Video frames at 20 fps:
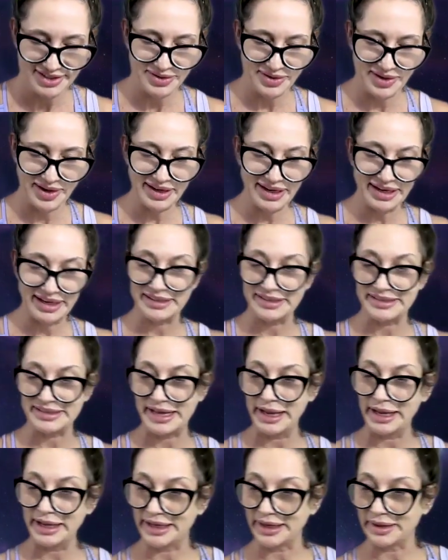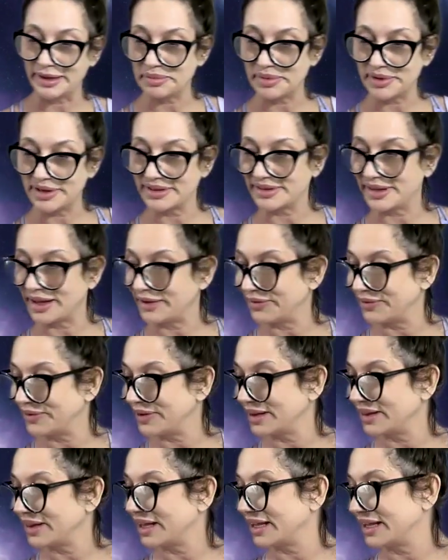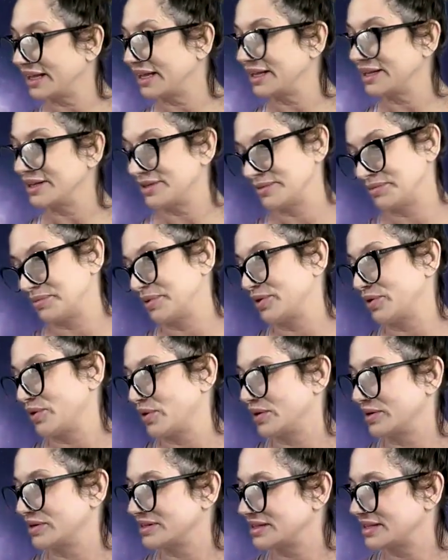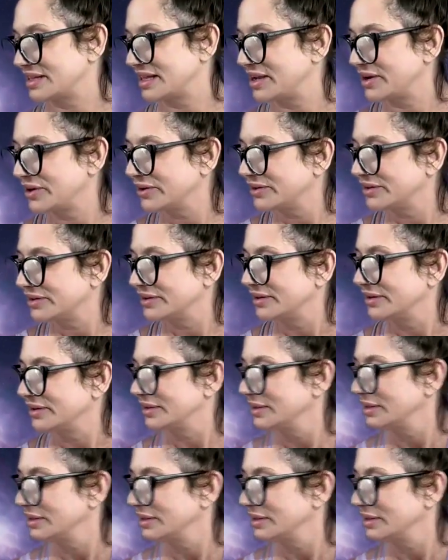But I'm going to take it because I feel like it belongs there.